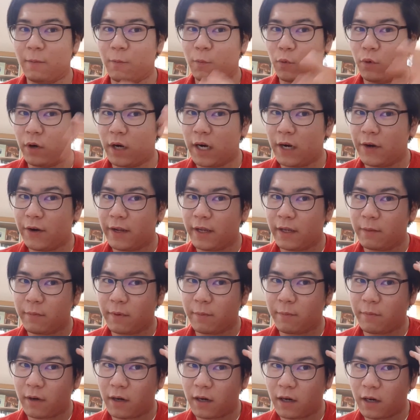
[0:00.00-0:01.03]
wearing my
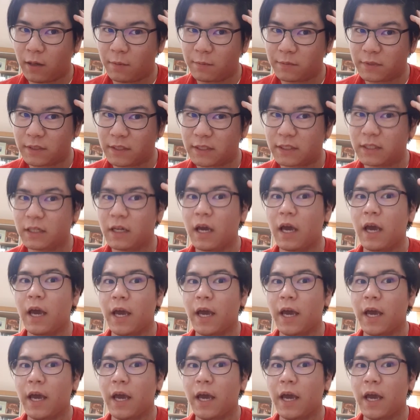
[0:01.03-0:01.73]
mom's